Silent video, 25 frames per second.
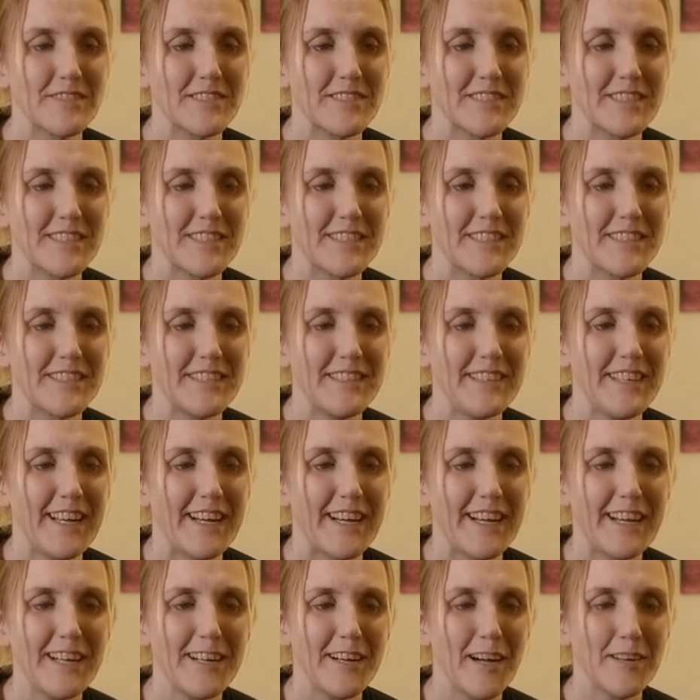I'm
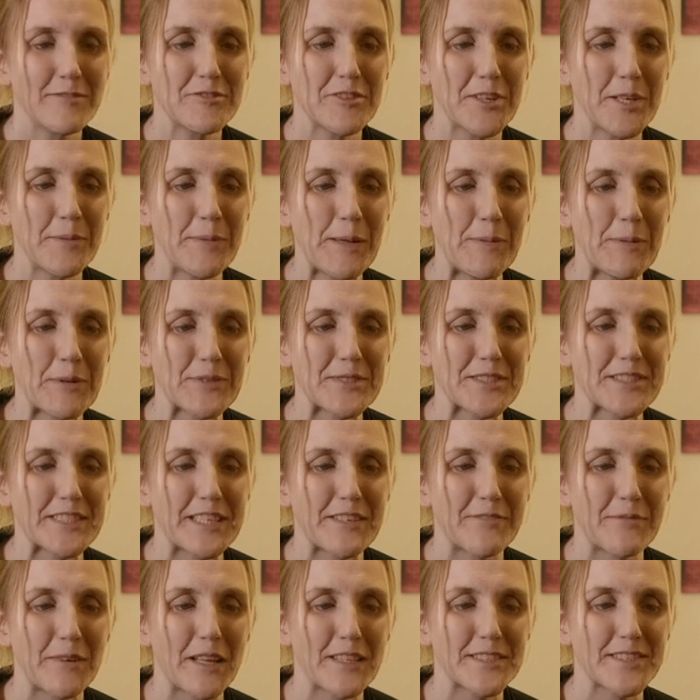trying to be
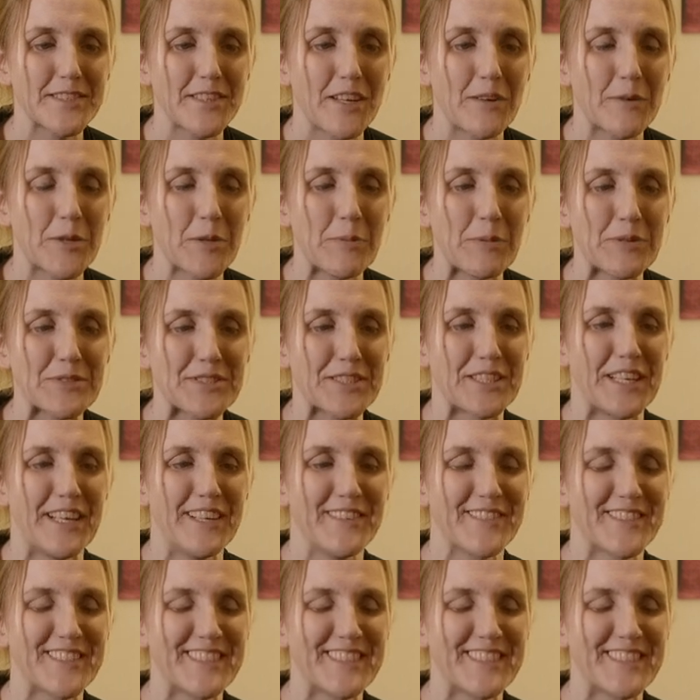positive. Let's start with the positive.